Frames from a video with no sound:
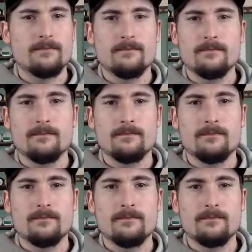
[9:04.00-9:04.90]

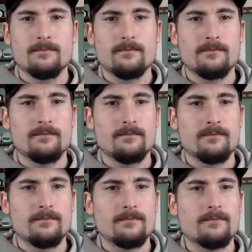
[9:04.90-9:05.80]

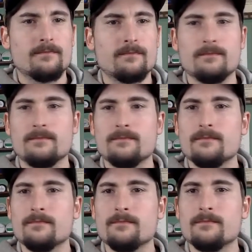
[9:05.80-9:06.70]

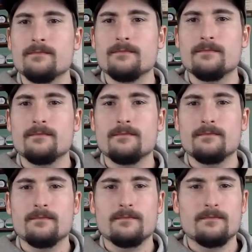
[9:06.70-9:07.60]

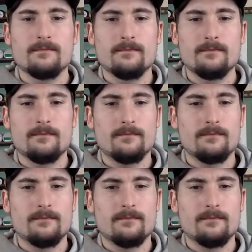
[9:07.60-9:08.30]
(no one is talking)